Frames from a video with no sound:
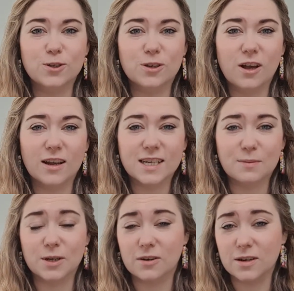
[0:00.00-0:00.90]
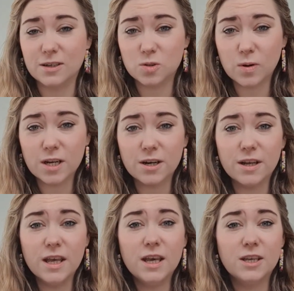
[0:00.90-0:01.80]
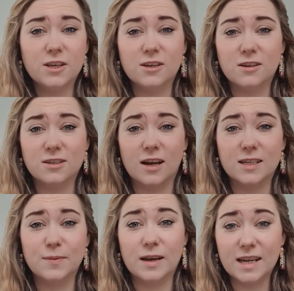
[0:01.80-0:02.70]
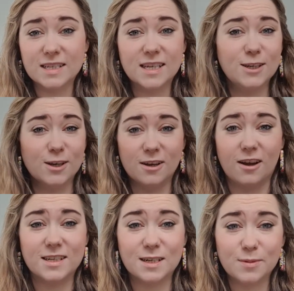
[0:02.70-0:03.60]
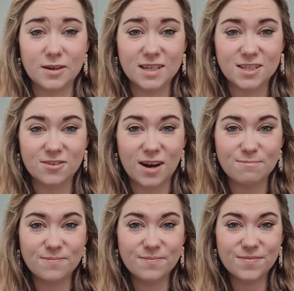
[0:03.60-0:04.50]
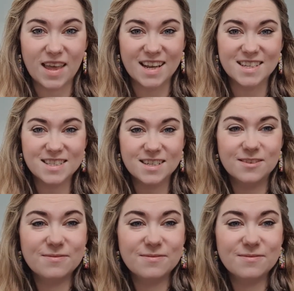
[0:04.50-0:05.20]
You can contact me on Twitter, you can contact me on LinkedIn, you can contact me on Instagram. Thanks.